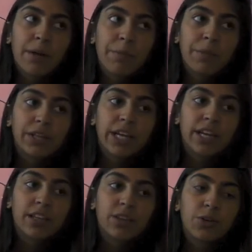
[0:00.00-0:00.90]
but
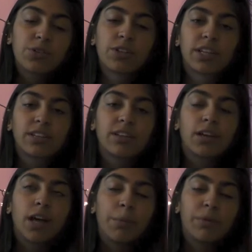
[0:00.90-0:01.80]
like those are like a
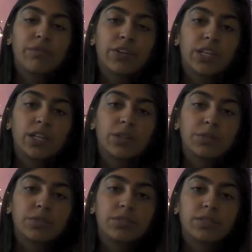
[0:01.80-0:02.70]
couple
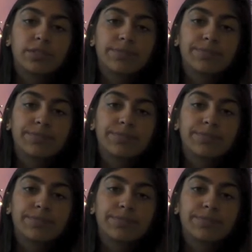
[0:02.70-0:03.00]
videos